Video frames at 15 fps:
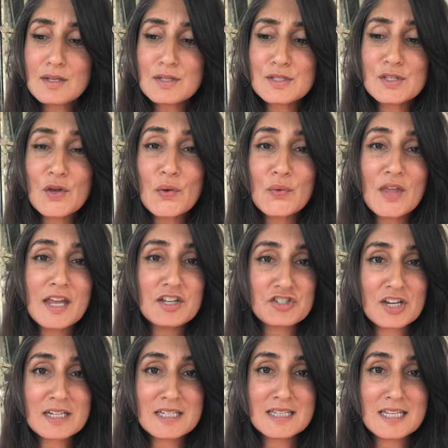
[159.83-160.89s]
So they
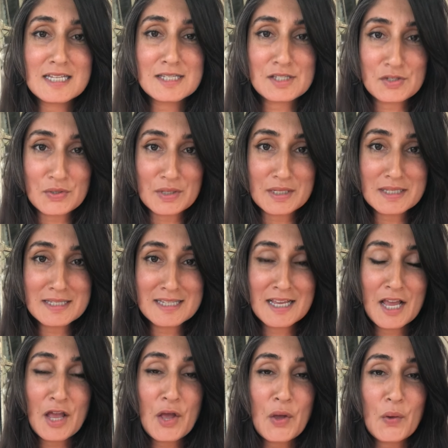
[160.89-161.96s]
injected these students
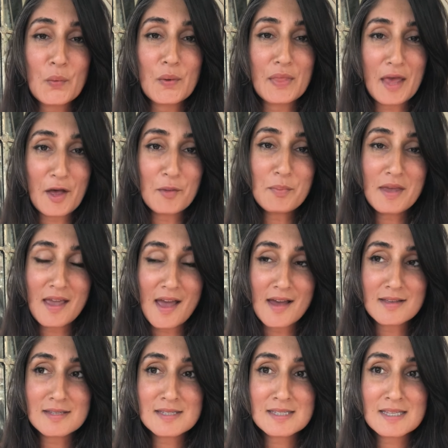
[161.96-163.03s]
with
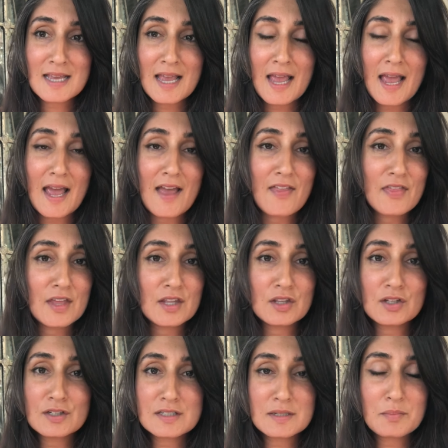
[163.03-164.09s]
LPS and then
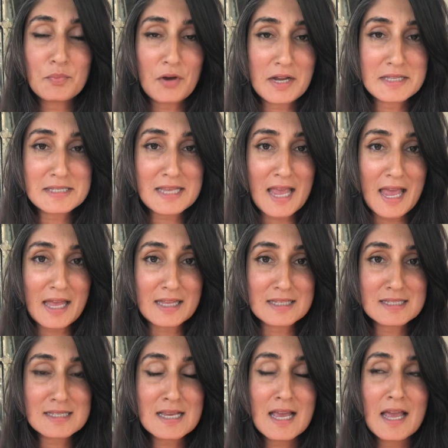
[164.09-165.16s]
looked at brain
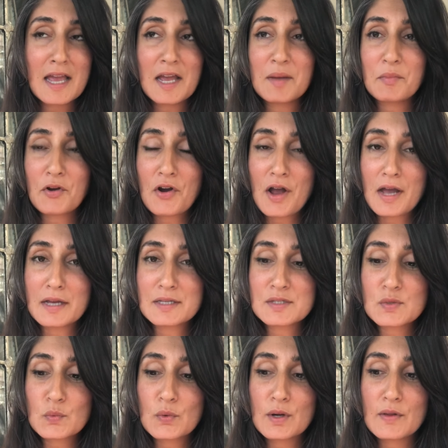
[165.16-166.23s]
scans,
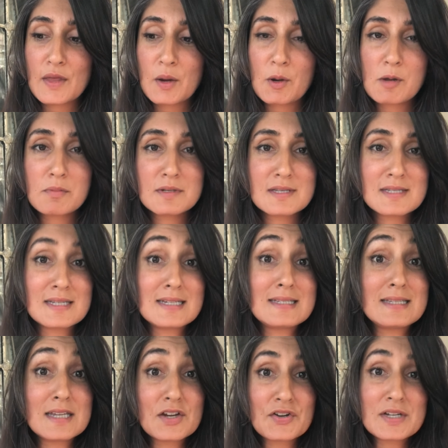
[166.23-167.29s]
MRIs, where they were able to see
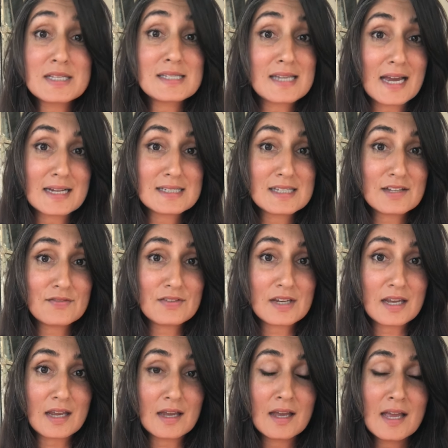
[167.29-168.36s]
decreased
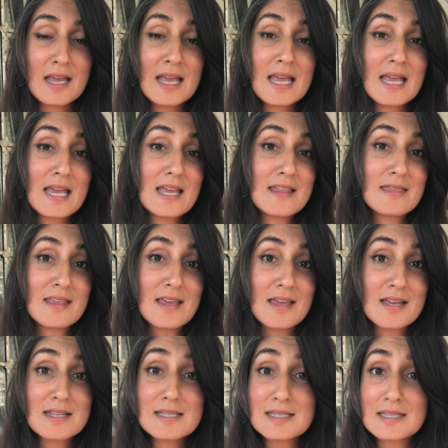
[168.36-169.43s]
activity in the
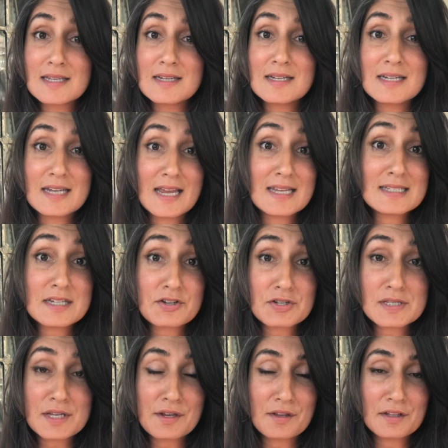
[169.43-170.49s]
insula and anterior
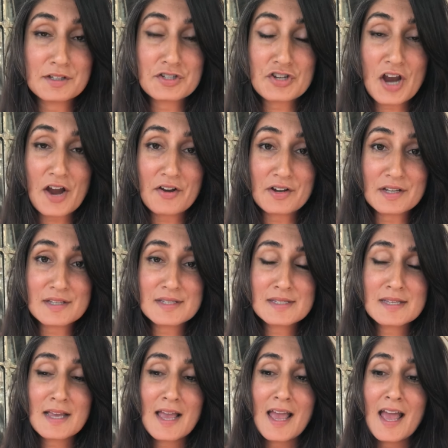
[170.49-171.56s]
cingulate
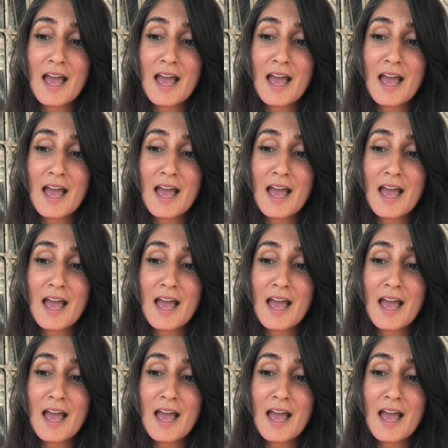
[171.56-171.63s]
gyrus.